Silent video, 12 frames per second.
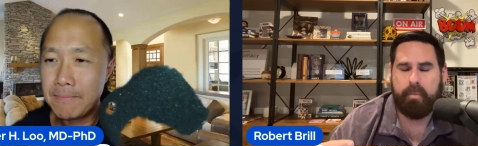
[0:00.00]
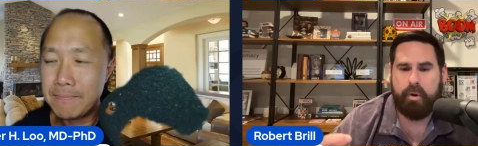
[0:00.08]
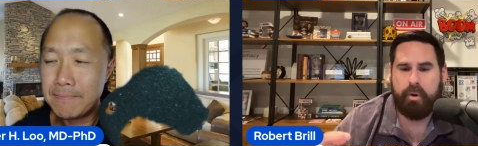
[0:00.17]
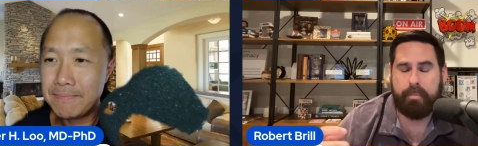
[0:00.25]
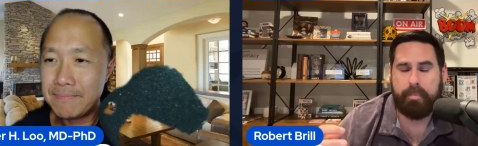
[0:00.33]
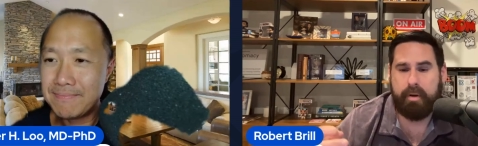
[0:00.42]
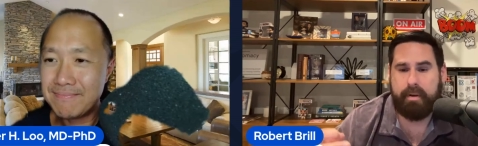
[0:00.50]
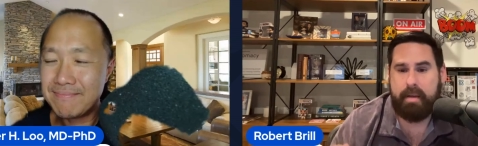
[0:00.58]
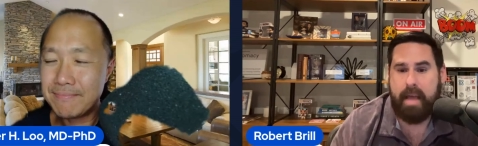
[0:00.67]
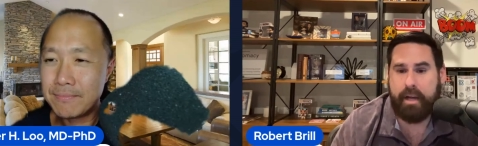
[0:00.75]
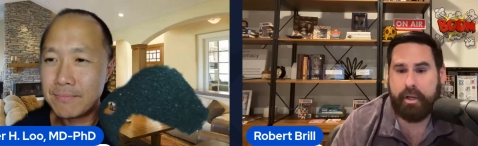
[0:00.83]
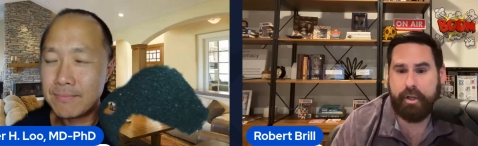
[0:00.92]
Speaker 1: your
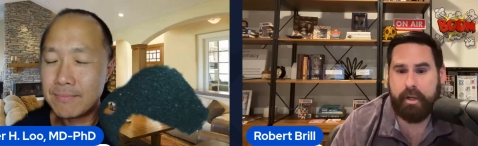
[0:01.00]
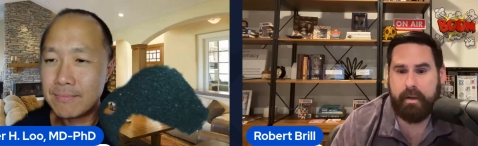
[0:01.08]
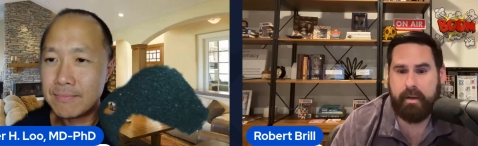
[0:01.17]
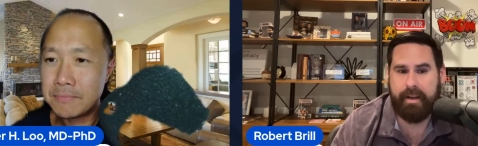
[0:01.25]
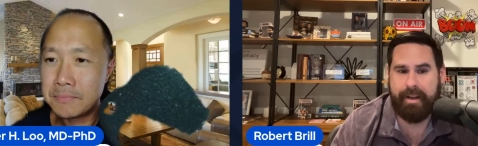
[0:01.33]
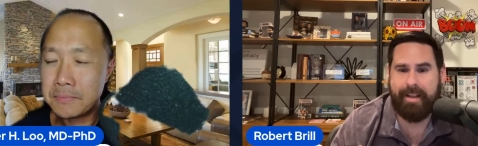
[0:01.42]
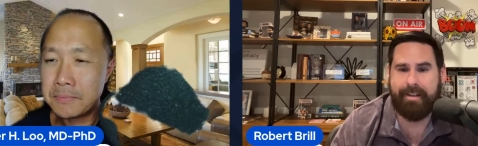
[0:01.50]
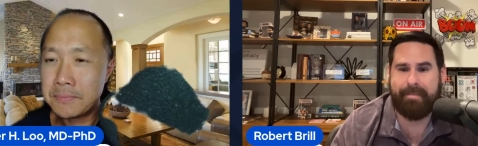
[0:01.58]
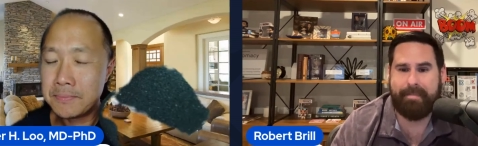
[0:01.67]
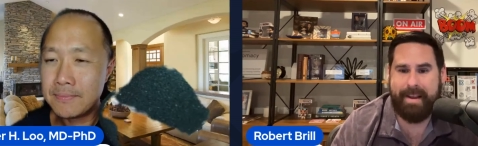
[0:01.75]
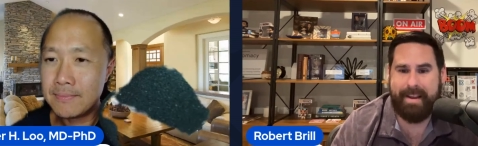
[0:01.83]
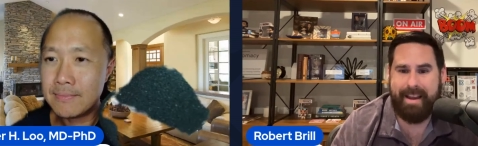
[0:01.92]
protection against
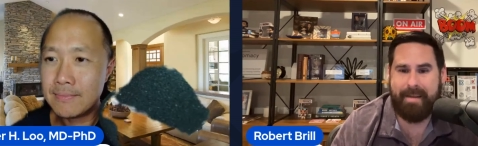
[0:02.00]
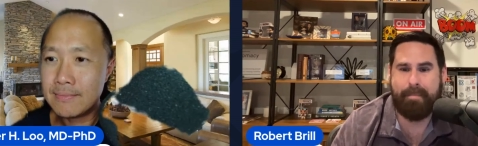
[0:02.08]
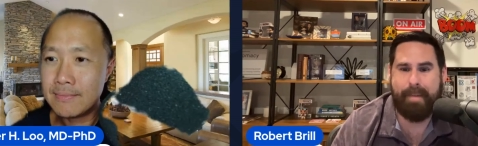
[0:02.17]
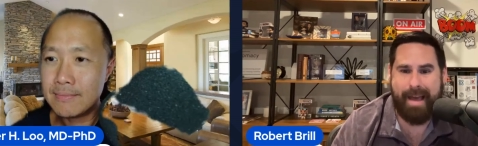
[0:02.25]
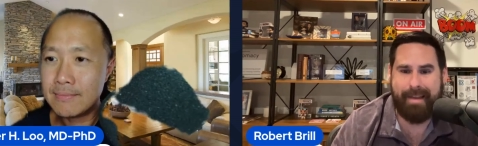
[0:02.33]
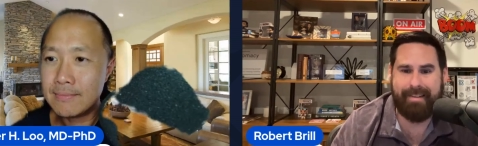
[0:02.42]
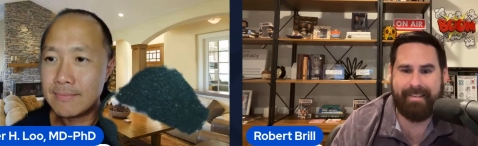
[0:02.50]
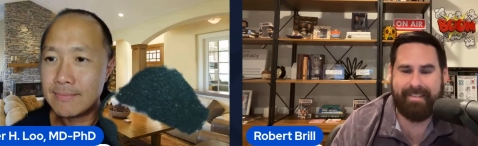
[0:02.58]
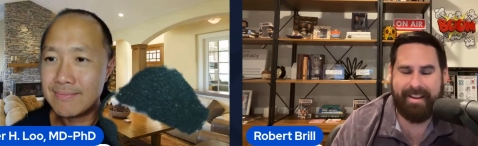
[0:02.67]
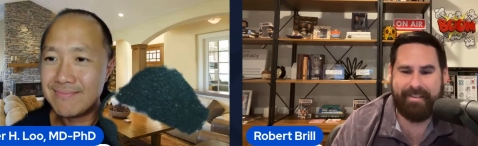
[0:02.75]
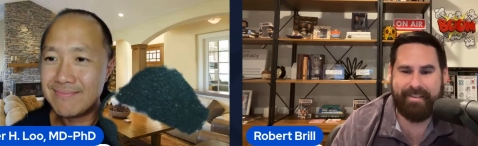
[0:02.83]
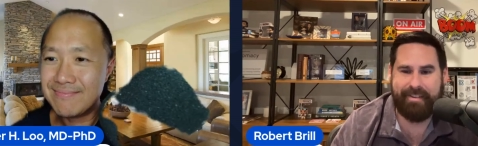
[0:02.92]
making bad
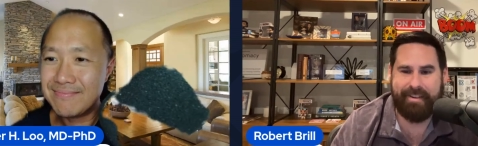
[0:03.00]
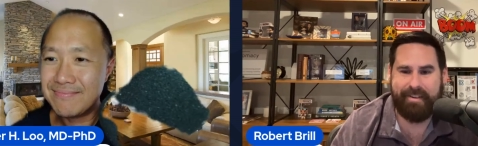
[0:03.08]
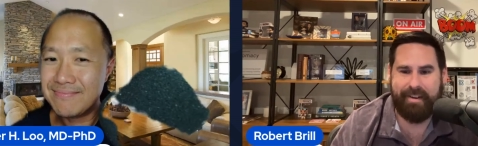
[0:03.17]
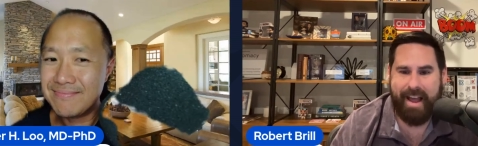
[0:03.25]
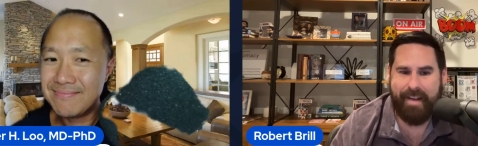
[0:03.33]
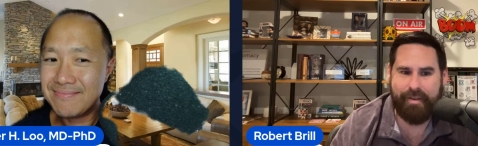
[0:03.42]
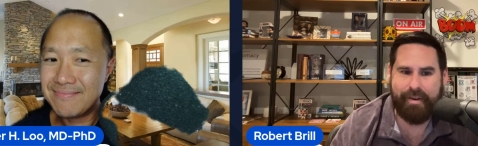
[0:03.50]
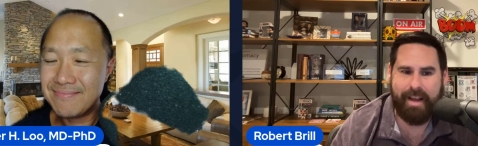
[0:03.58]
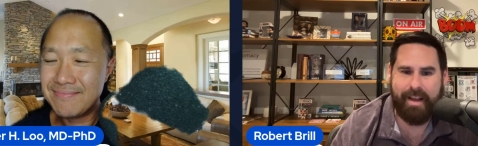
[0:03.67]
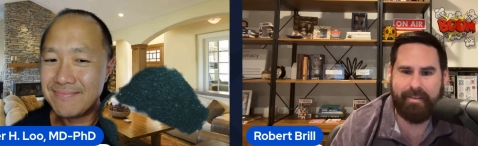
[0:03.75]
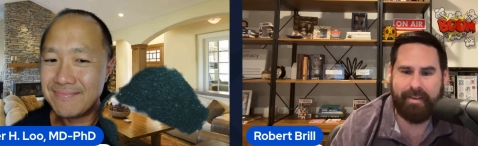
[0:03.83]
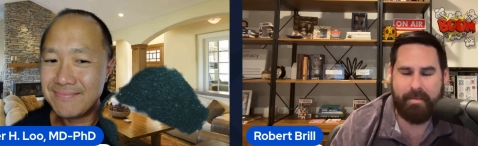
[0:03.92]
decisions on your
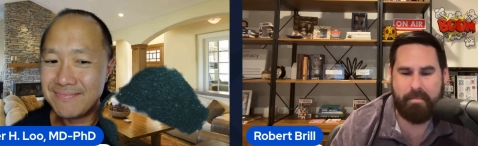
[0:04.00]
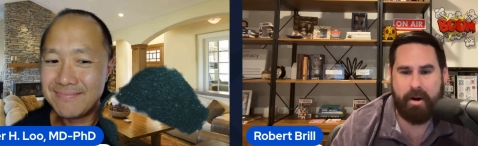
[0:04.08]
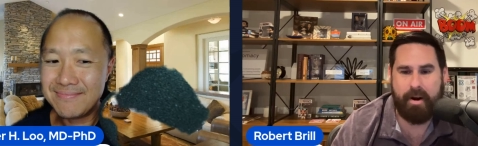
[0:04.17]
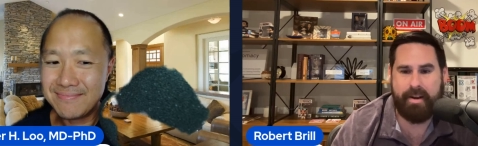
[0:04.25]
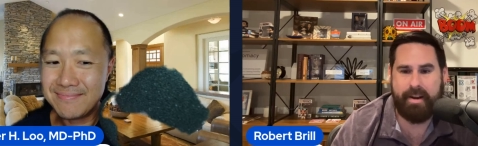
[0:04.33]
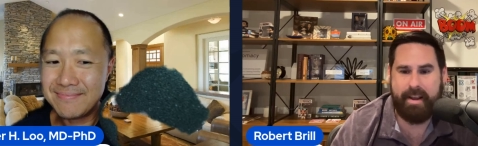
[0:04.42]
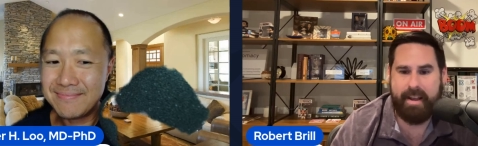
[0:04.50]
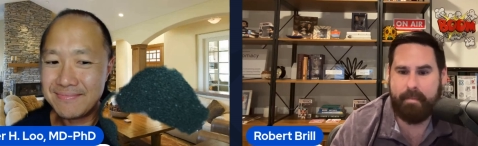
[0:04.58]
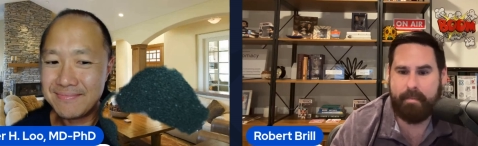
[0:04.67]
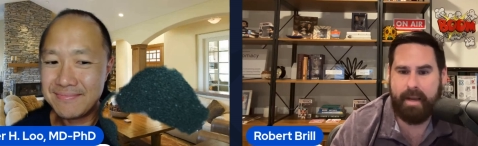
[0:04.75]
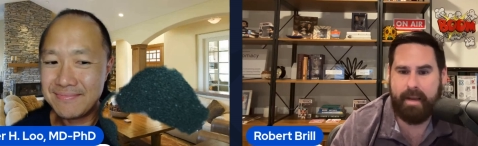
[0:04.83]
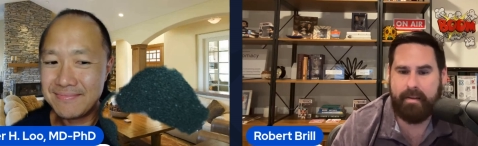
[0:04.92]
advertising and marketing
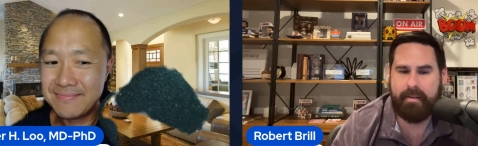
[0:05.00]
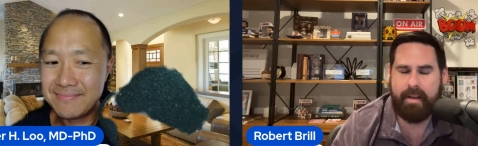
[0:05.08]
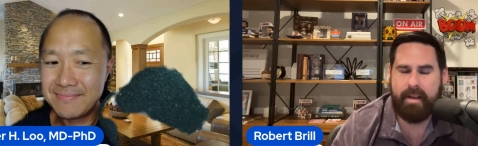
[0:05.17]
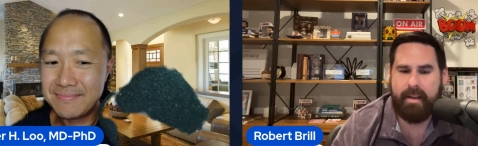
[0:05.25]
campaigns